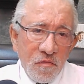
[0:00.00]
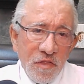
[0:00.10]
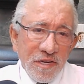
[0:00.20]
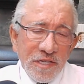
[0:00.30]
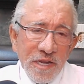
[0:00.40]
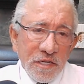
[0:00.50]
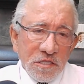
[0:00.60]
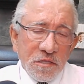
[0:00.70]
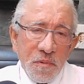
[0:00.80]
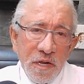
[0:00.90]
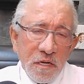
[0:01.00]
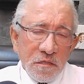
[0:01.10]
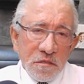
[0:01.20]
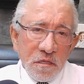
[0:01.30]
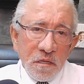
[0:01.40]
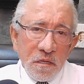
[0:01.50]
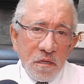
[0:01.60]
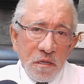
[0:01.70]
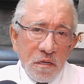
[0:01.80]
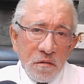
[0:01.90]
the dead space
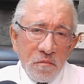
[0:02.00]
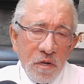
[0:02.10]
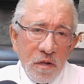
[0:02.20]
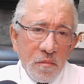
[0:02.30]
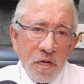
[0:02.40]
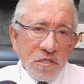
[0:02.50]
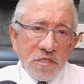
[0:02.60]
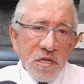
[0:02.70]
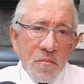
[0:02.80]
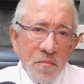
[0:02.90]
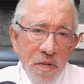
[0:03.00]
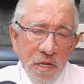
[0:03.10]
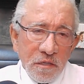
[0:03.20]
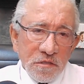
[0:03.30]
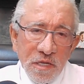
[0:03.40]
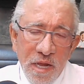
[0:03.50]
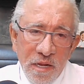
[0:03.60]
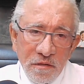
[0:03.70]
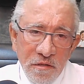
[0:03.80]
by some means, and